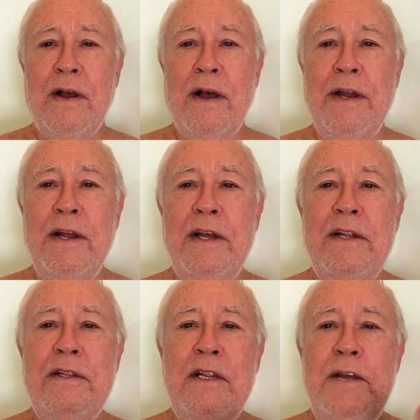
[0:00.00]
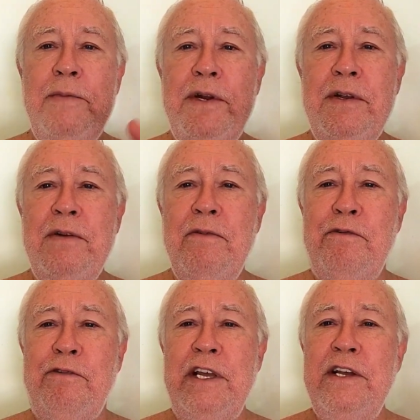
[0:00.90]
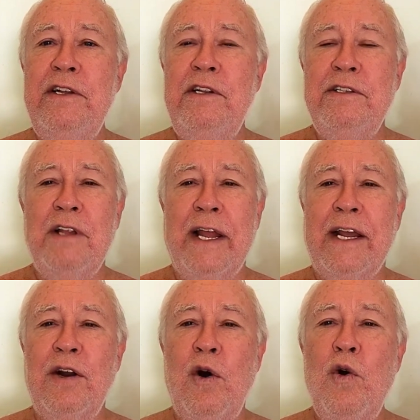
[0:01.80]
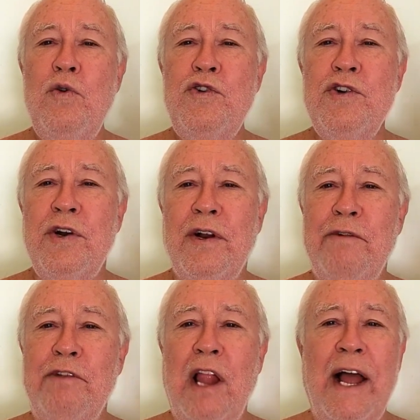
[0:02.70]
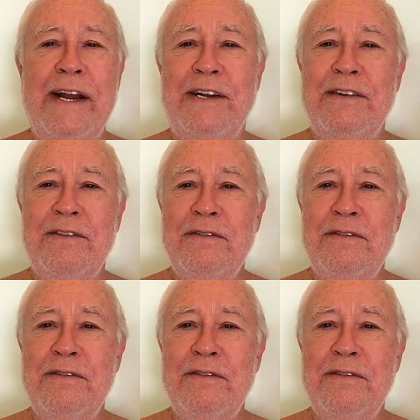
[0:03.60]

an unlimited field like an ocean of light